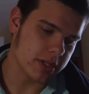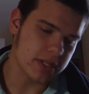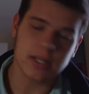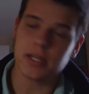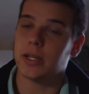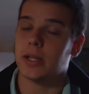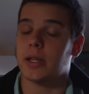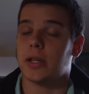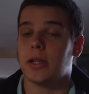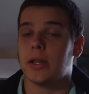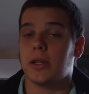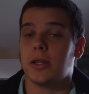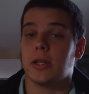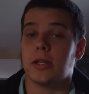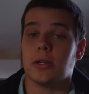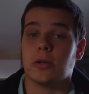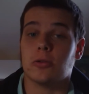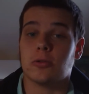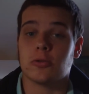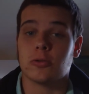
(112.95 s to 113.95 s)
The reason
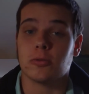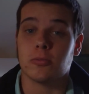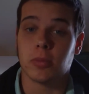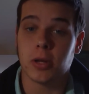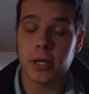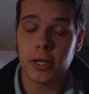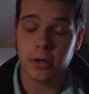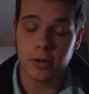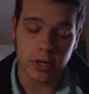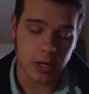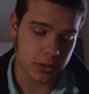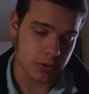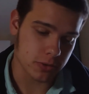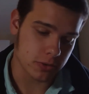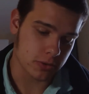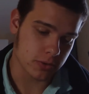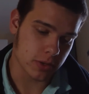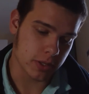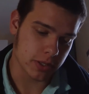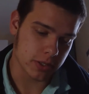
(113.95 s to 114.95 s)
that you should play to your
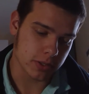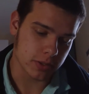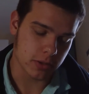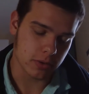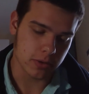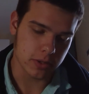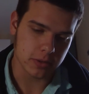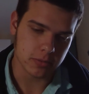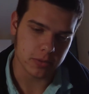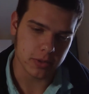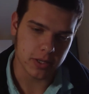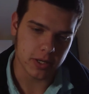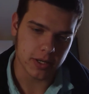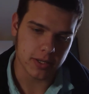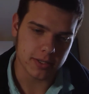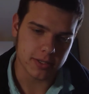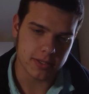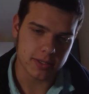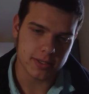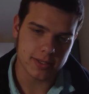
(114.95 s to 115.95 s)
natural strengths, though, is
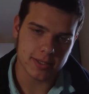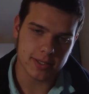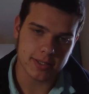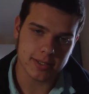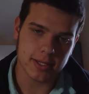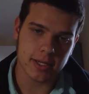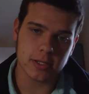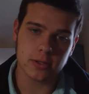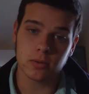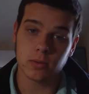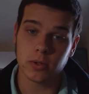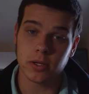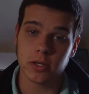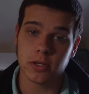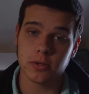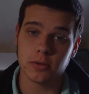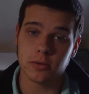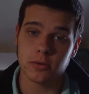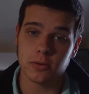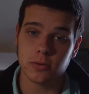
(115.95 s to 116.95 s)
because success
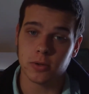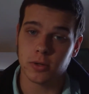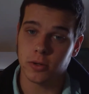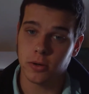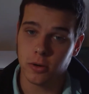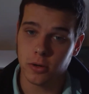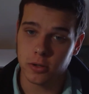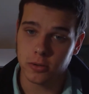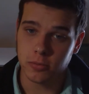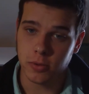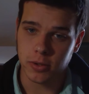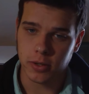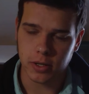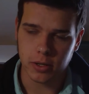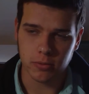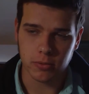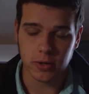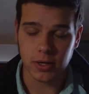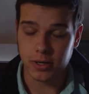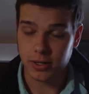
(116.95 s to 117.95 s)
will lead you to
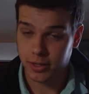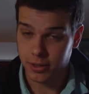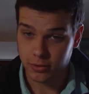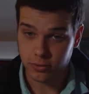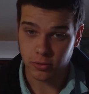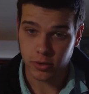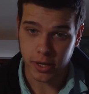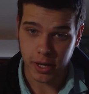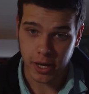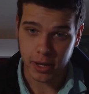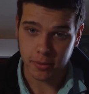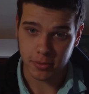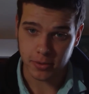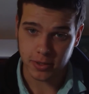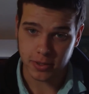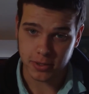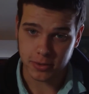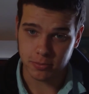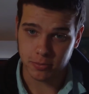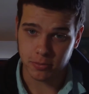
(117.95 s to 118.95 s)
encouragement. It will not lead you to
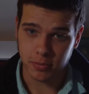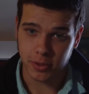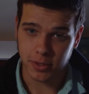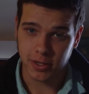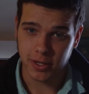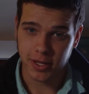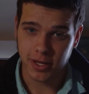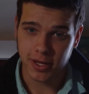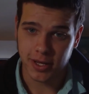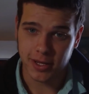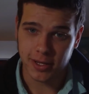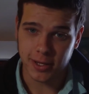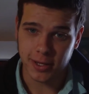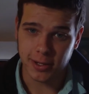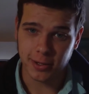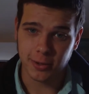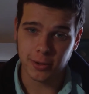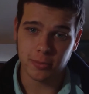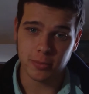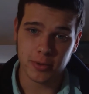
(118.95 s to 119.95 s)
happiness, but
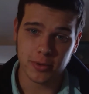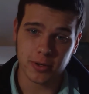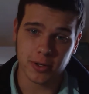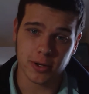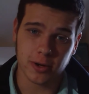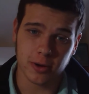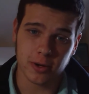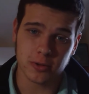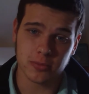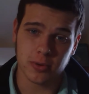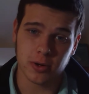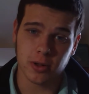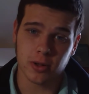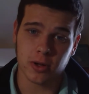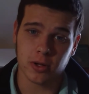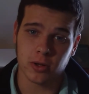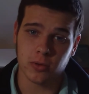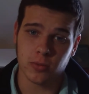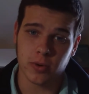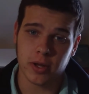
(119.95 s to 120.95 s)
a little bit of
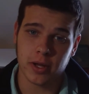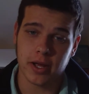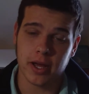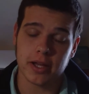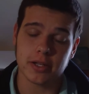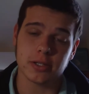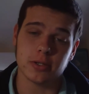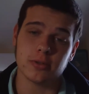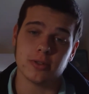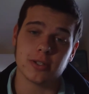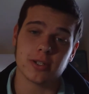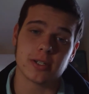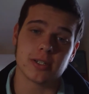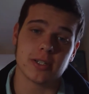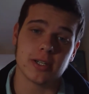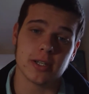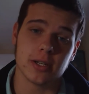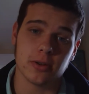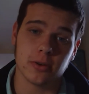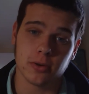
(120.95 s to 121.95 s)
encouragement along the way as you
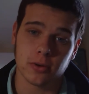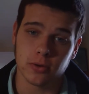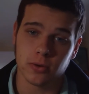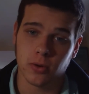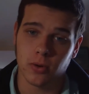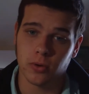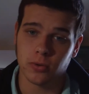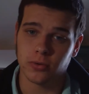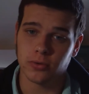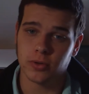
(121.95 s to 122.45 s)
succeed in your